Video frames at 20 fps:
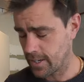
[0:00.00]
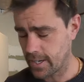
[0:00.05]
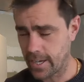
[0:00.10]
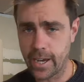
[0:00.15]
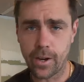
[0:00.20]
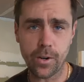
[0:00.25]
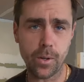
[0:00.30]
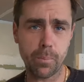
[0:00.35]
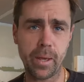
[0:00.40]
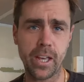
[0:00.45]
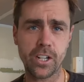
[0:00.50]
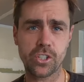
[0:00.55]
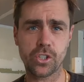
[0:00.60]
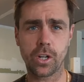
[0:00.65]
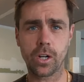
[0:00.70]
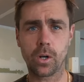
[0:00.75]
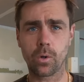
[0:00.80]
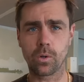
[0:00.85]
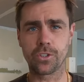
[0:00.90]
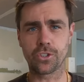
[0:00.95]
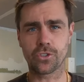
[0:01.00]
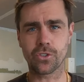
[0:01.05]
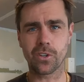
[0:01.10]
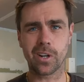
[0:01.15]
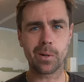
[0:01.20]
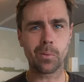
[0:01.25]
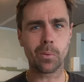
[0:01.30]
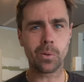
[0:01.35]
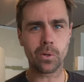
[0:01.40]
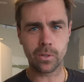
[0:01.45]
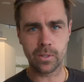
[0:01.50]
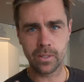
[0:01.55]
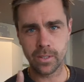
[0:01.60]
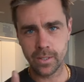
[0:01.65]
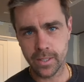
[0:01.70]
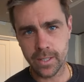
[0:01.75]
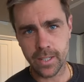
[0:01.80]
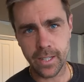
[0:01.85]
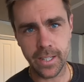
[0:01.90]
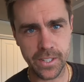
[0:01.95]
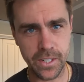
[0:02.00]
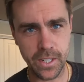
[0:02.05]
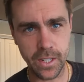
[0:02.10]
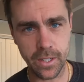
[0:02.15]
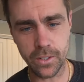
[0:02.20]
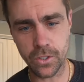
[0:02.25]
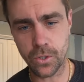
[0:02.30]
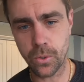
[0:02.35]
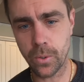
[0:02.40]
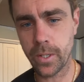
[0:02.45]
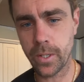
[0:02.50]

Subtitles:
how to patch a hole in drywall. Let's get into